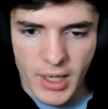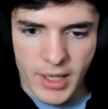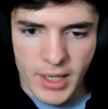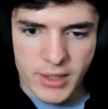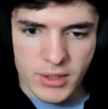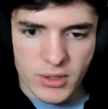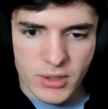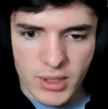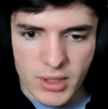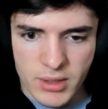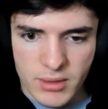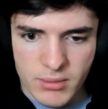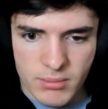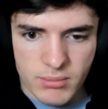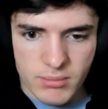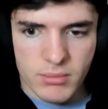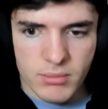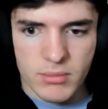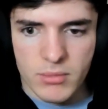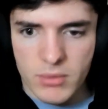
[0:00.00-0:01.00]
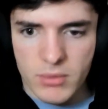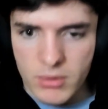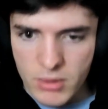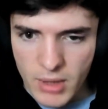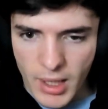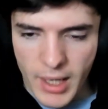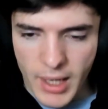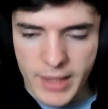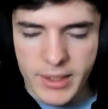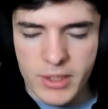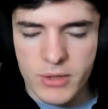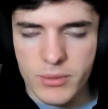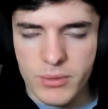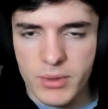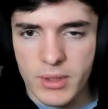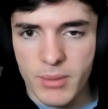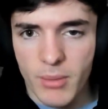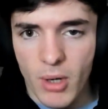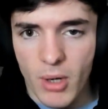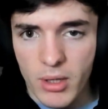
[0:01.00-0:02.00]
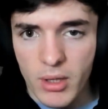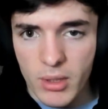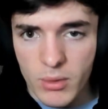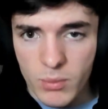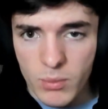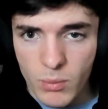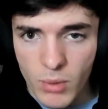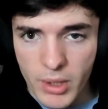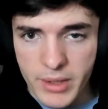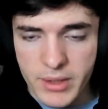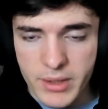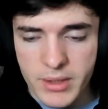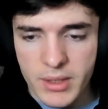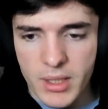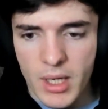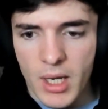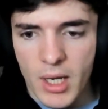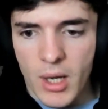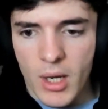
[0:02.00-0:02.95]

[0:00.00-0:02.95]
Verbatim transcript: I suggest kind of doing them all at once